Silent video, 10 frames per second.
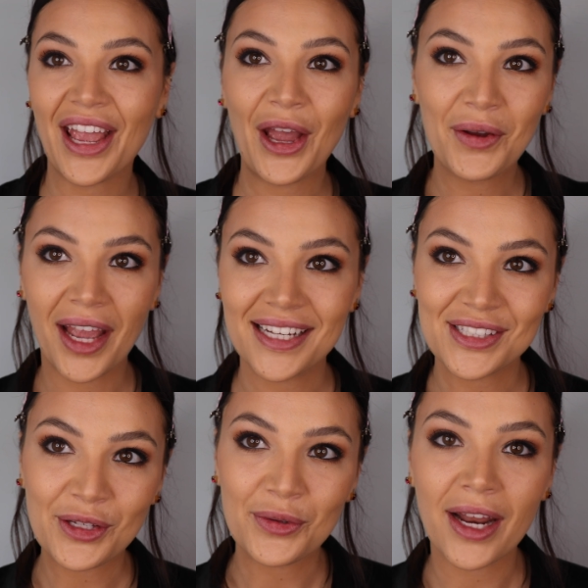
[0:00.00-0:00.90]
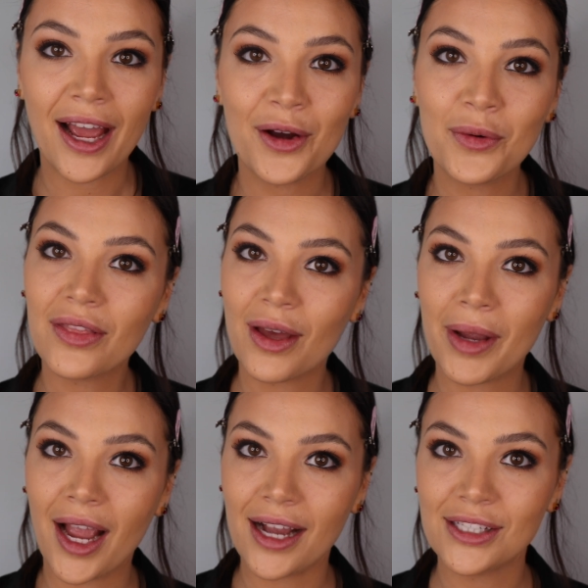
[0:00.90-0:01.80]
Okay, so now that
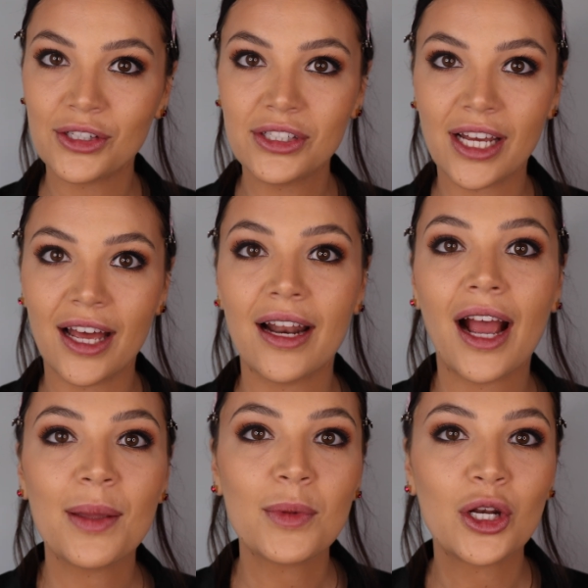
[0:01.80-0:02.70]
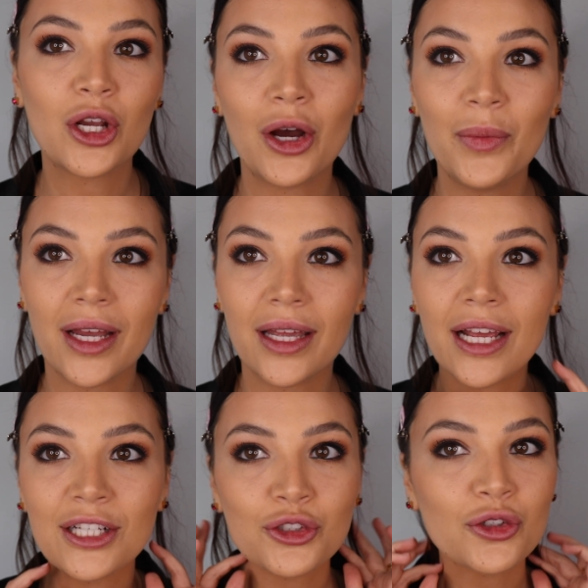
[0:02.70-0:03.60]
my eyes are done, I'm gonna go in
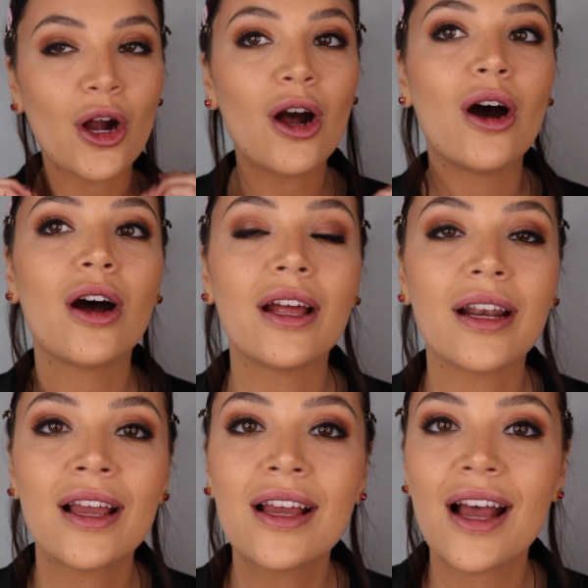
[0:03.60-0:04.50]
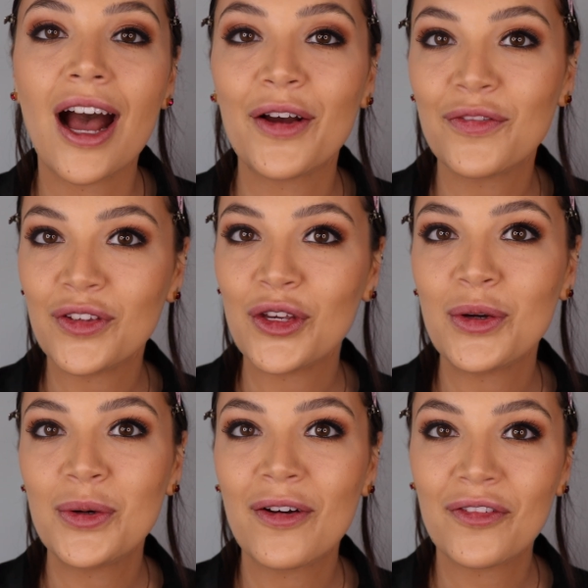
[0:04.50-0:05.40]
and draw on a
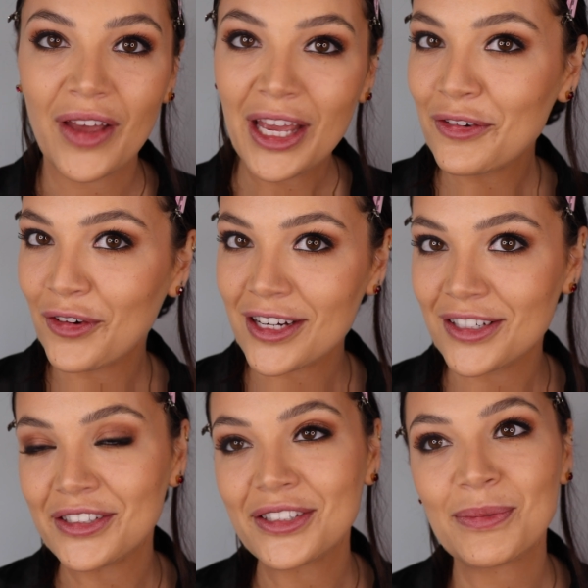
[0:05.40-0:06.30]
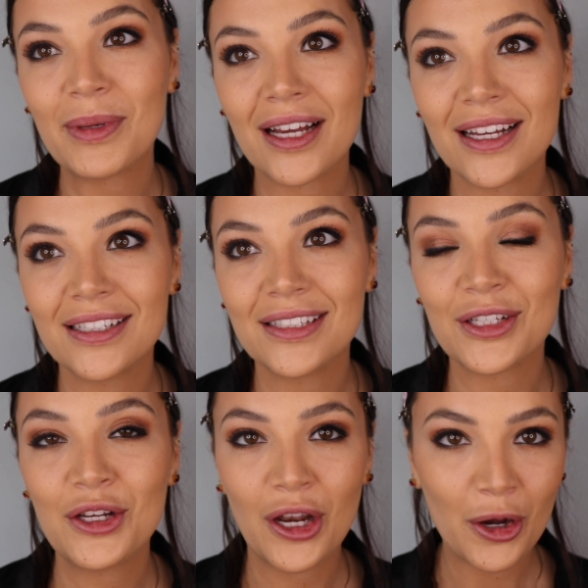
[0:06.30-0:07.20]
few fake freckles because
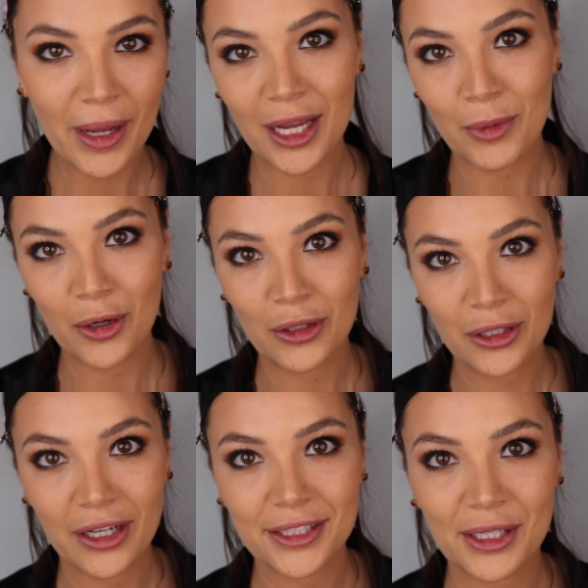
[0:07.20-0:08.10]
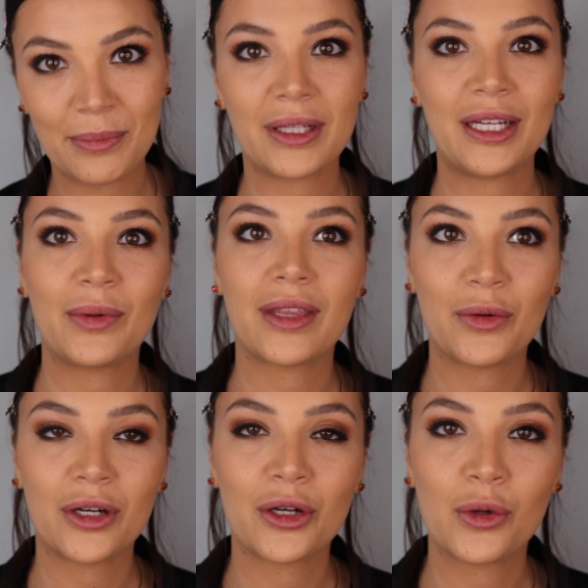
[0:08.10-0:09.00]
no Meghan Markle look is complete
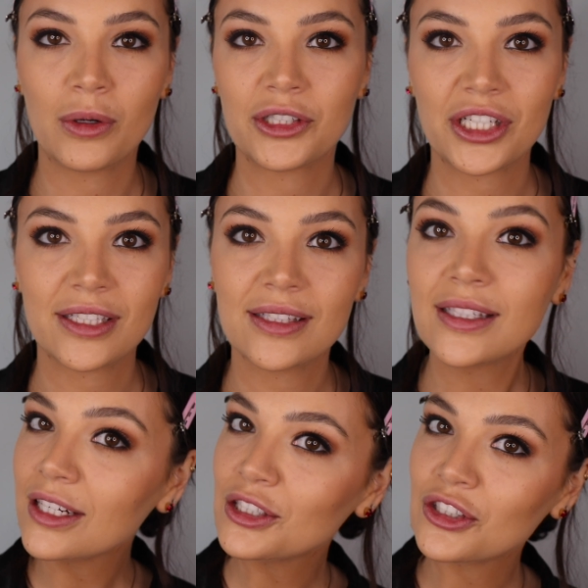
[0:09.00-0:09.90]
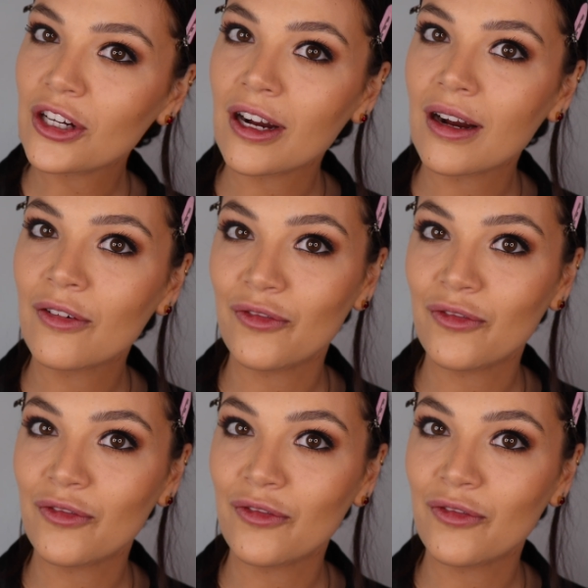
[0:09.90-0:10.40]
without her gorgeous signature